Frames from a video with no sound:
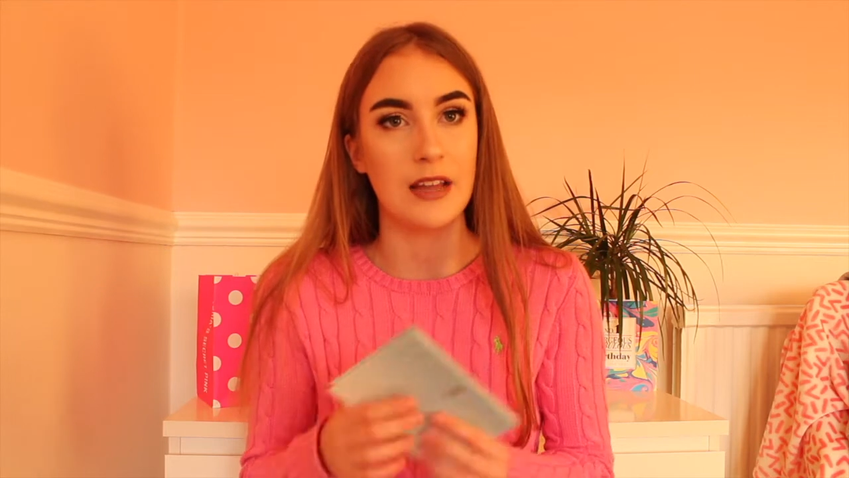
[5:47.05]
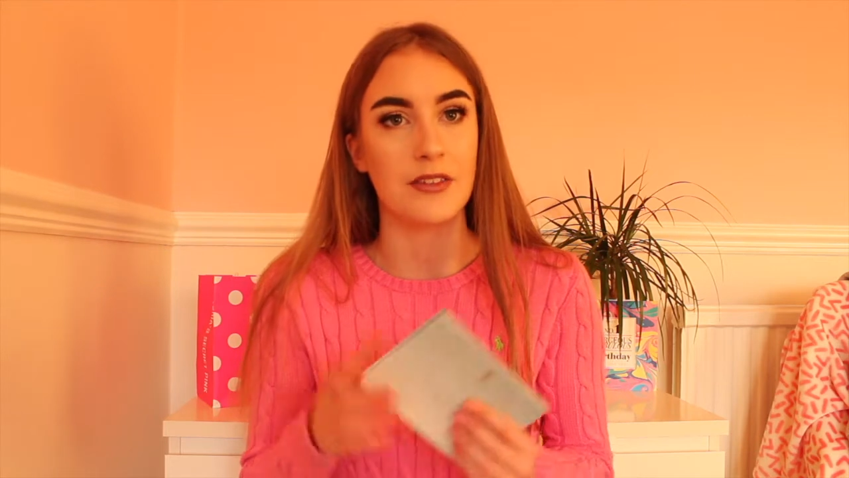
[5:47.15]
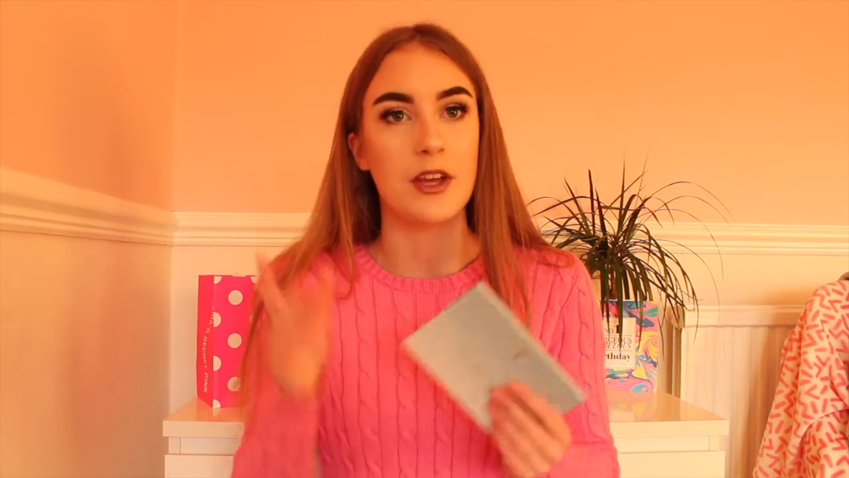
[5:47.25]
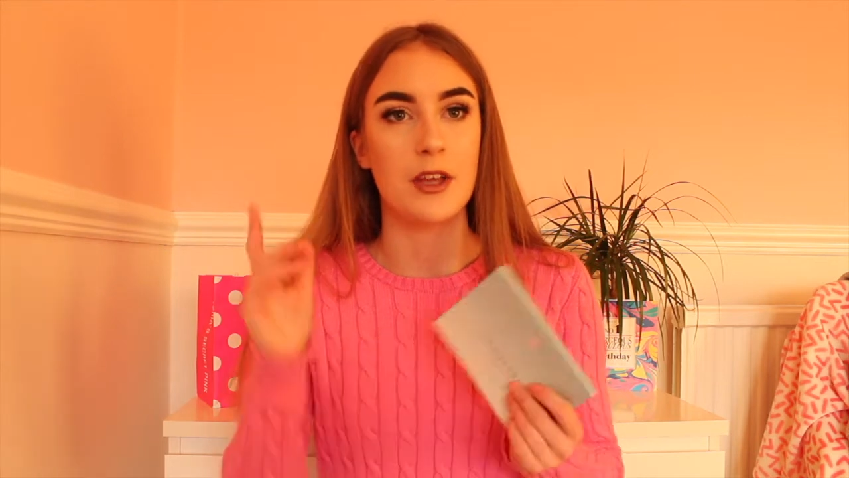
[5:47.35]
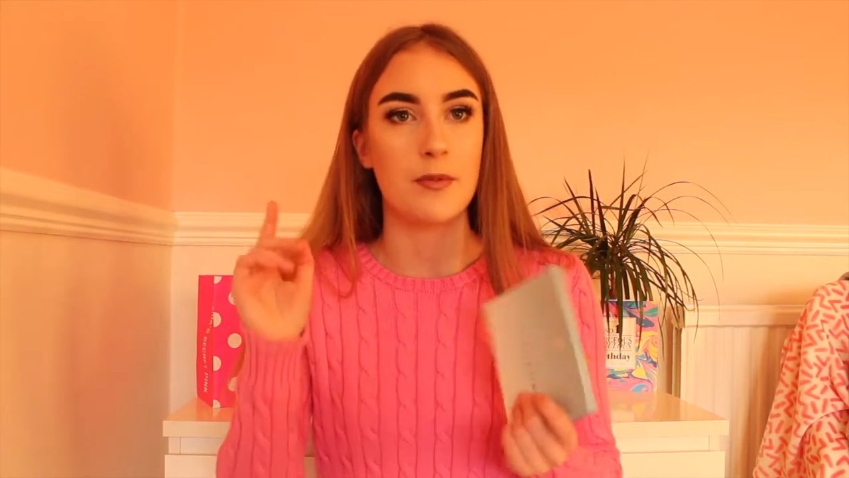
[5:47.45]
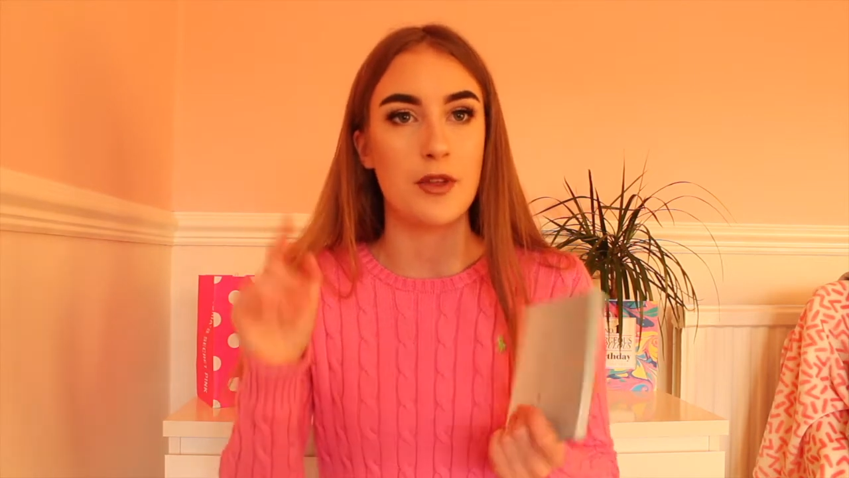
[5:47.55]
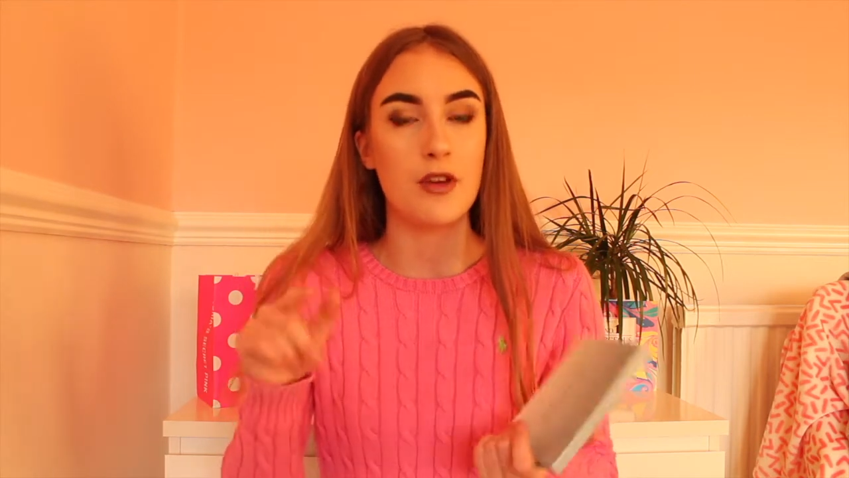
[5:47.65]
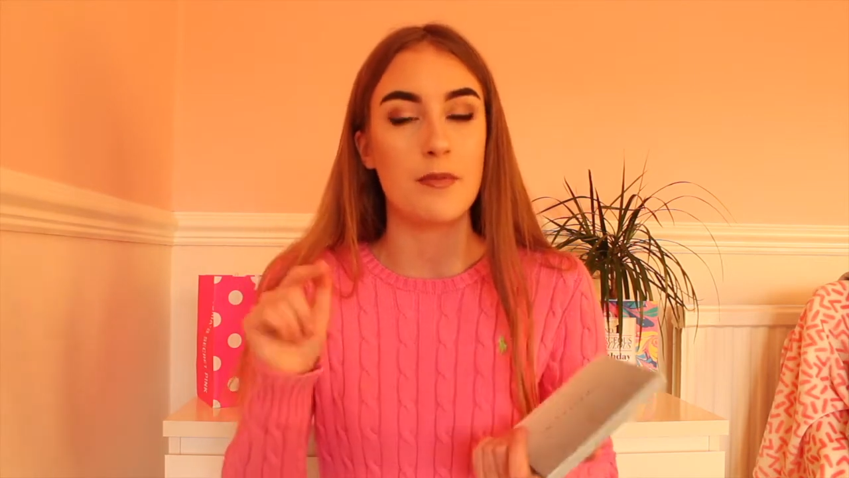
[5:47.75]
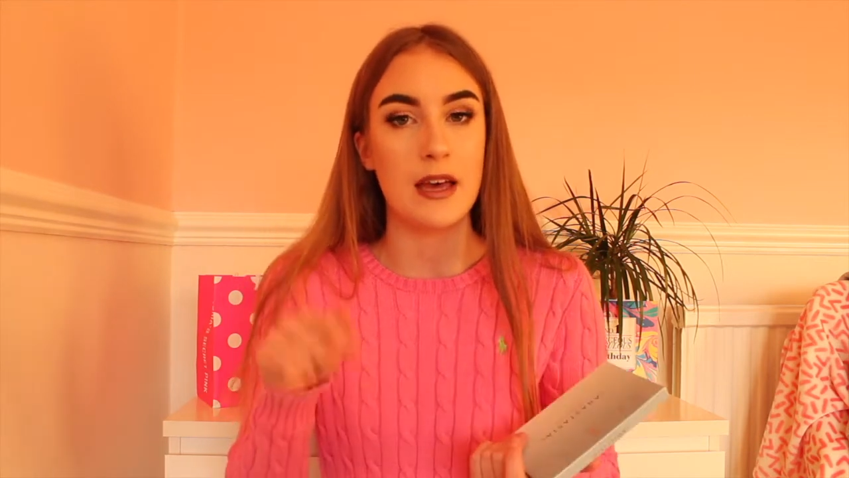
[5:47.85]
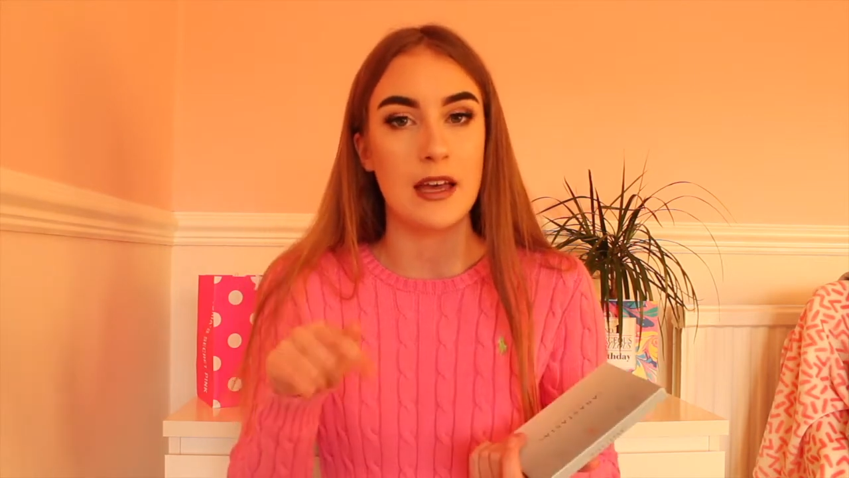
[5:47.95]
and the
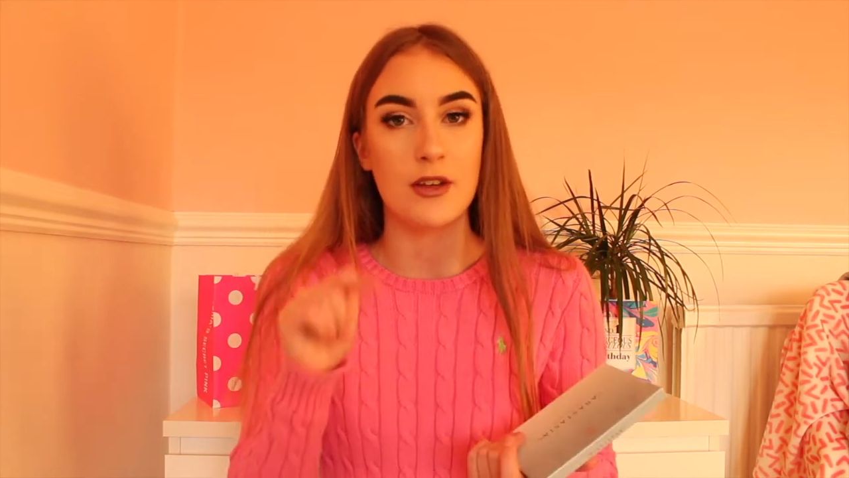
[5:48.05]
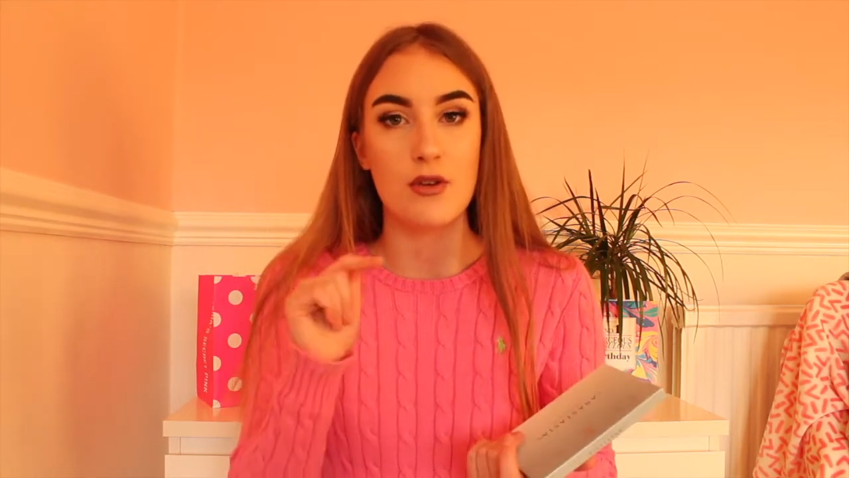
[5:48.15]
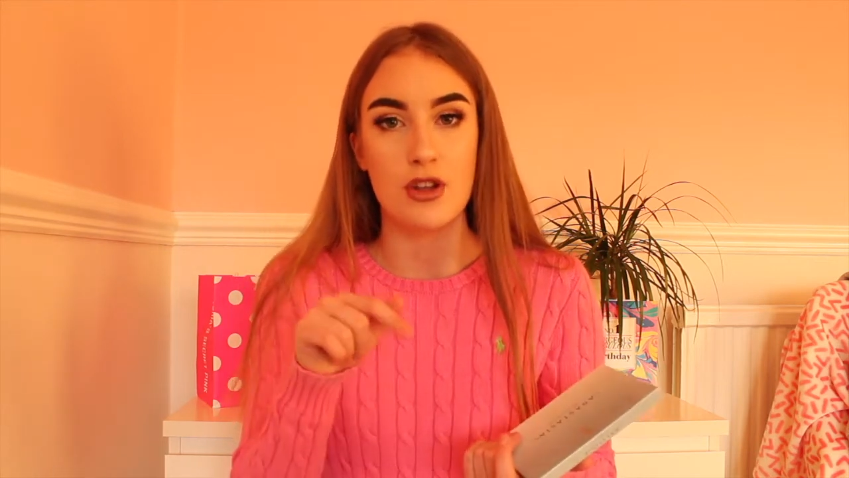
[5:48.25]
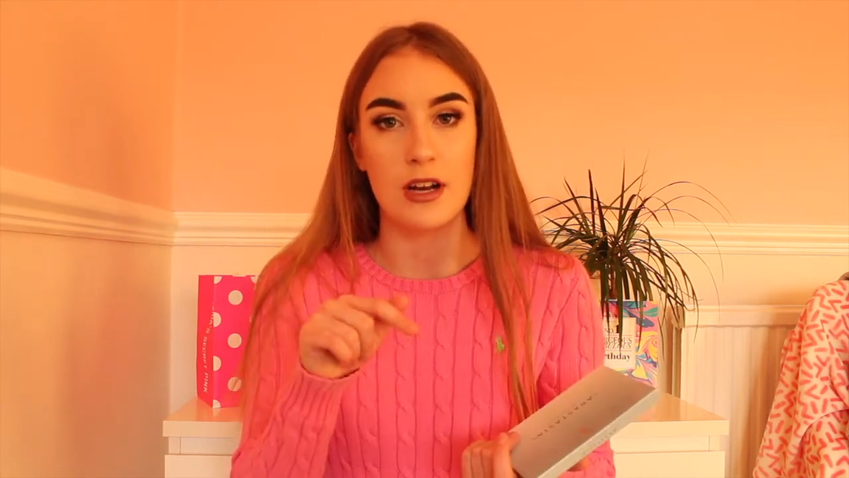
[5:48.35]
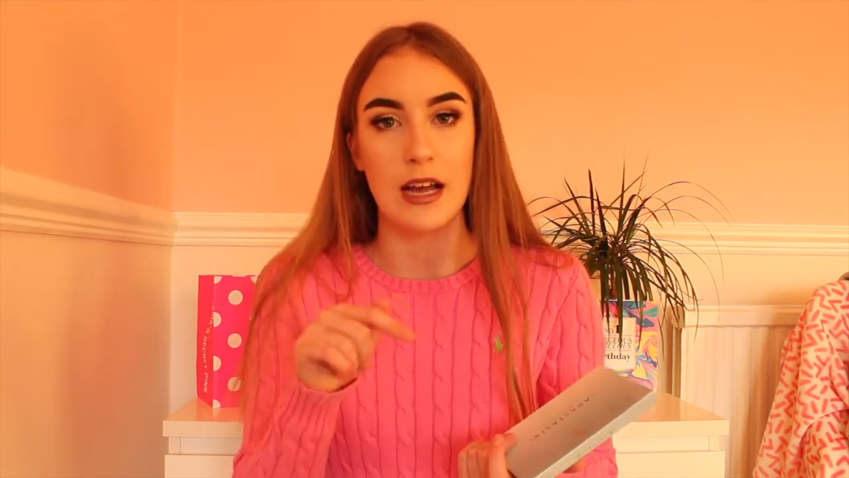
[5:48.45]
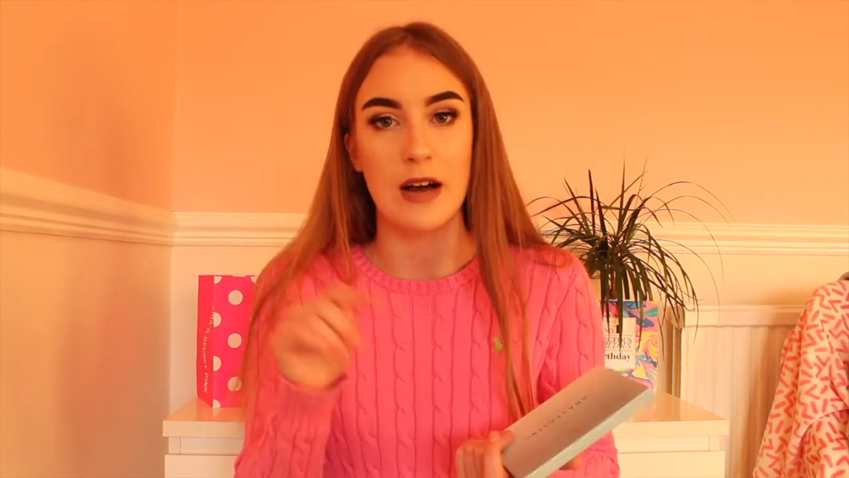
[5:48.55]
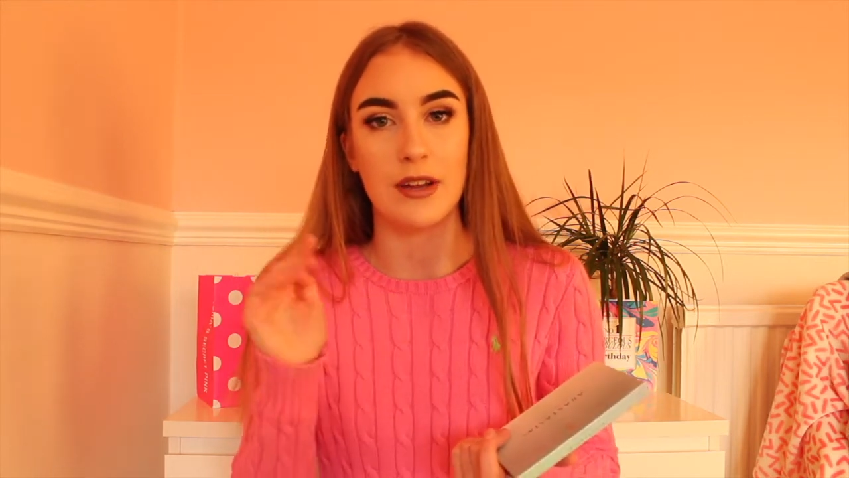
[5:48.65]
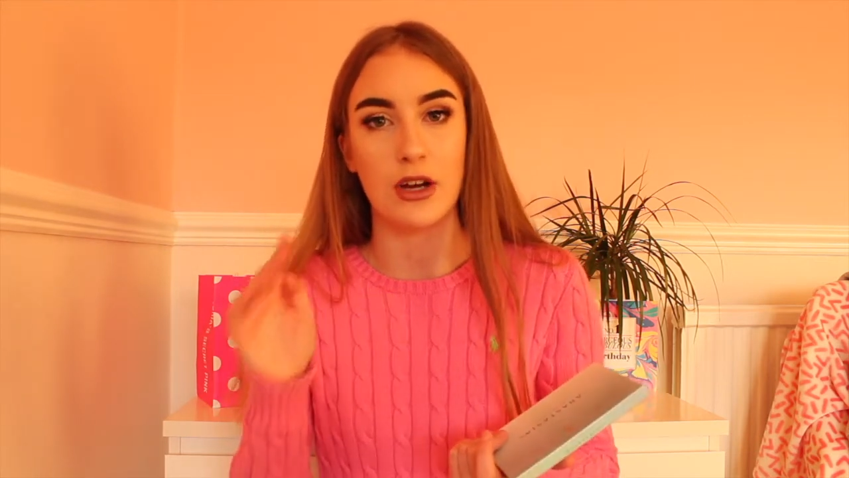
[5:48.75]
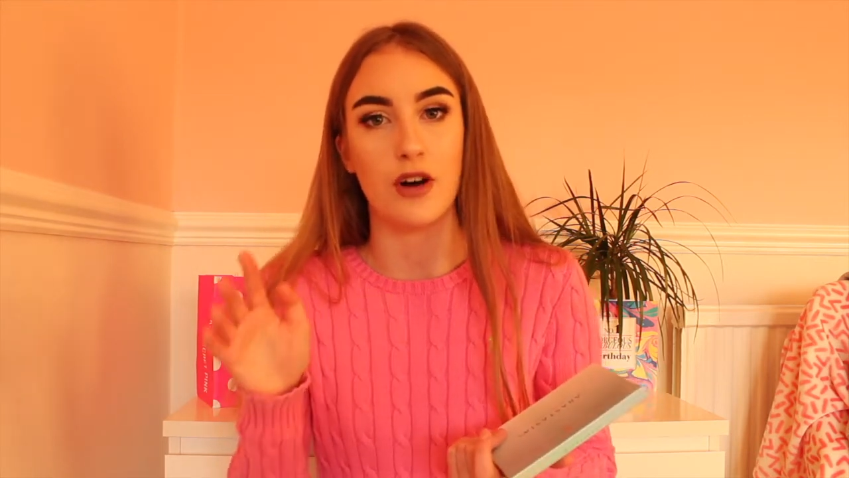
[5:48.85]
Beauty Bay usually have like